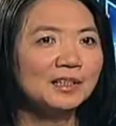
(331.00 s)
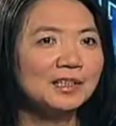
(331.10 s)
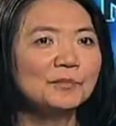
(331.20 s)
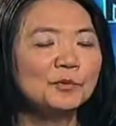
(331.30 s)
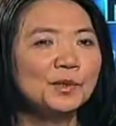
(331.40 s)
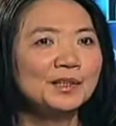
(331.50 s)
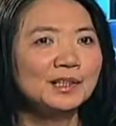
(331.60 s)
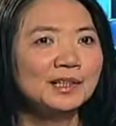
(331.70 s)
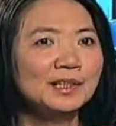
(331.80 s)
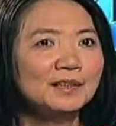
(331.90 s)
lot of times when
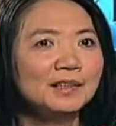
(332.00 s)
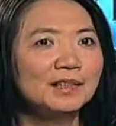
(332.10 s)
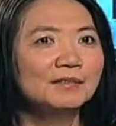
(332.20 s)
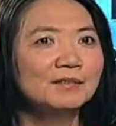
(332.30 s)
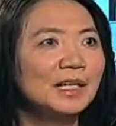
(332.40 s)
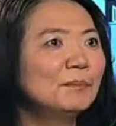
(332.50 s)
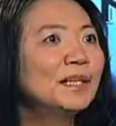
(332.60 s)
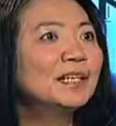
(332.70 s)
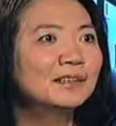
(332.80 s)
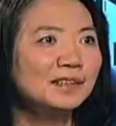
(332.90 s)
they eat, they're not
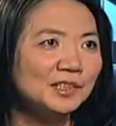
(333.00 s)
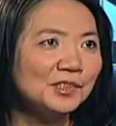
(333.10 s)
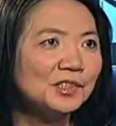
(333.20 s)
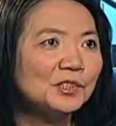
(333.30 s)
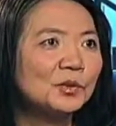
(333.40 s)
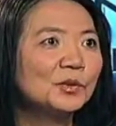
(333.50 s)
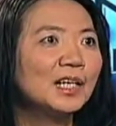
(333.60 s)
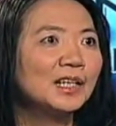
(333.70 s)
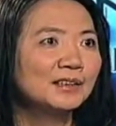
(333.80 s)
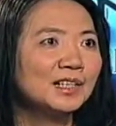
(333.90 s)
paying attention, so a
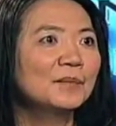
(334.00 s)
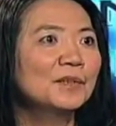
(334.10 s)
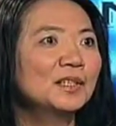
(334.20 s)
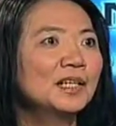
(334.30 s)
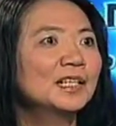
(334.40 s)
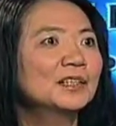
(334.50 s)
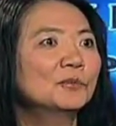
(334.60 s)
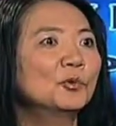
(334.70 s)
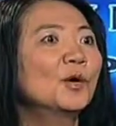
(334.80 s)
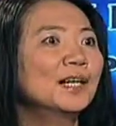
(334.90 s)
lot of times they end
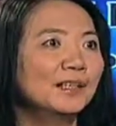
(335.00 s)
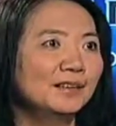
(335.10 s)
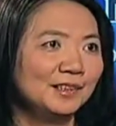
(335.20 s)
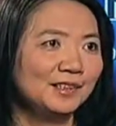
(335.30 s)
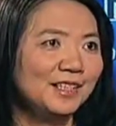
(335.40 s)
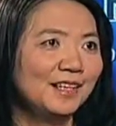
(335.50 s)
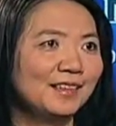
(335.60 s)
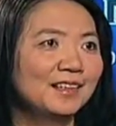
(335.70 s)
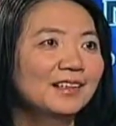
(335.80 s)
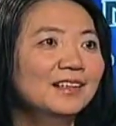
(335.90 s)
up cracking their
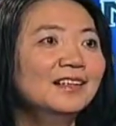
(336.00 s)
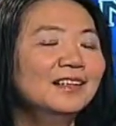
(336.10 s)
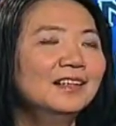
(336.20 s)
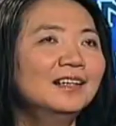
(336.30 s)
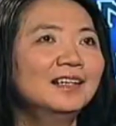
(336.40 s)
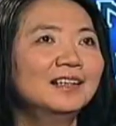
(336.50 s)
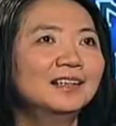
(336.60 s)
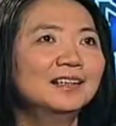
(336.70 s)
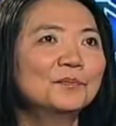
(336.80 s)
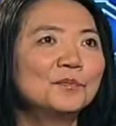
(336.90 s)
teeth.
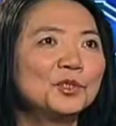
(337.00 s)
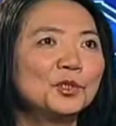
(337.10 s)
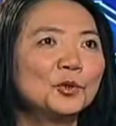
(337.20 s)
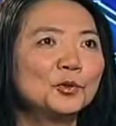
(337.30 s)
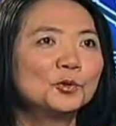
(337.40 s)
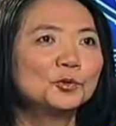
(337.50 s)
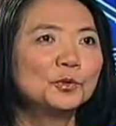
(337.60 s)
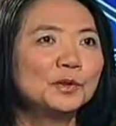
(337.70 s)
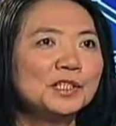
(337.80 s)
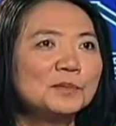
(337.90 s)
And
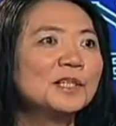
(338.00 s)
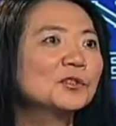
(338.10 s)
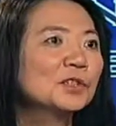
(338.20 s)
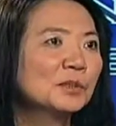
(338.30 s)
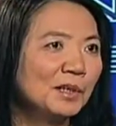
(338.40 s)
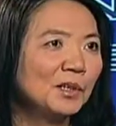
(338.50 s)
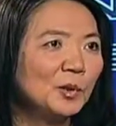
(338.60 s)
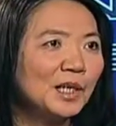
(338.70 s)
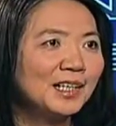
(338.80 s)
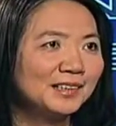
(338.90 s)
so, especially the
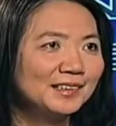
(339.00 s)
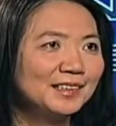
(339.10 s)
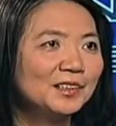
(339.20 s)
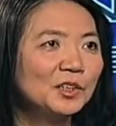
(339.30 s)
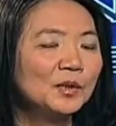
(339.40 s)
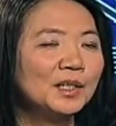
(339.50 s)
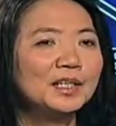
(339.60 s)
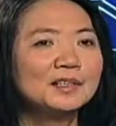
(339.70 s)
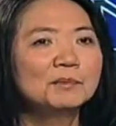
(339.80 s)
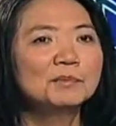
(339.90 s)
metal kind,
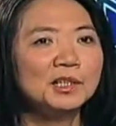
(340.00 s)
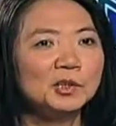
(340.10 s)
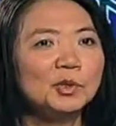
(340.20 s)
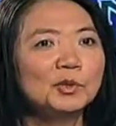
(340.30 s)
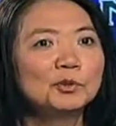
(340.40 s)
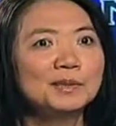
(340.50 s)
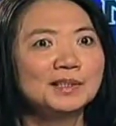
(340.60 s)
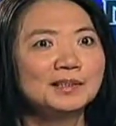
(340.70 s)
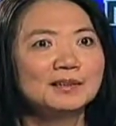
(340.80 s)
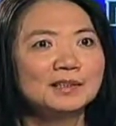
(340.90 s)
okay, the better one would
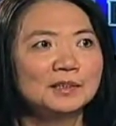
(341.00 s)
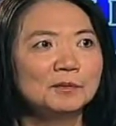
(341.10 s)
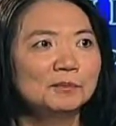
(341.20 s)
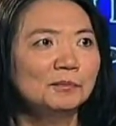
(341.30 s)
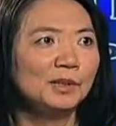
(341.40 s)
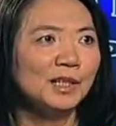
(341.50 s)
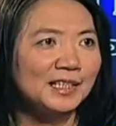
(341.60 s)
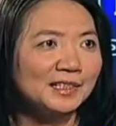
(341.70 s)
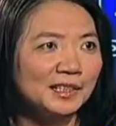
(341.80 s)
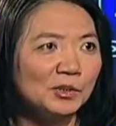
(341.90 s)
be the
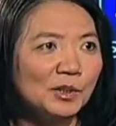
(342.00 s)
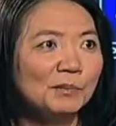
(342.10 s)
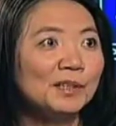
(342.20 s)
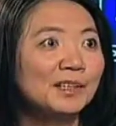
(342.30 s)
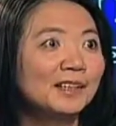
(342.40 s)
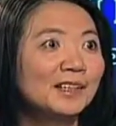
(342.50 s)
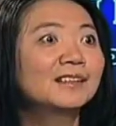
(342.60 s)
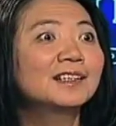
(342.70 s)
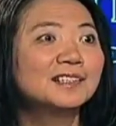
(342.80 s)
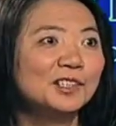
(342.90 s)
plastic one, but in the
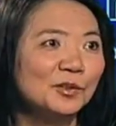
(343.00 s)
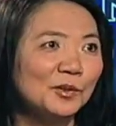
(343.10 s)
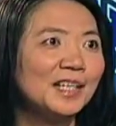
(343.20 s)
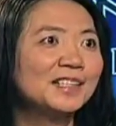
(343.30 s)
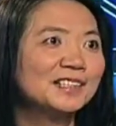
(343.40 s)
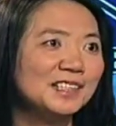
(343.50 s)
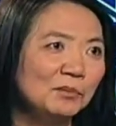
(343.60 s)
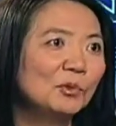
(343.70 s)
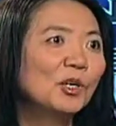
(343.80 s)
end, they still has the same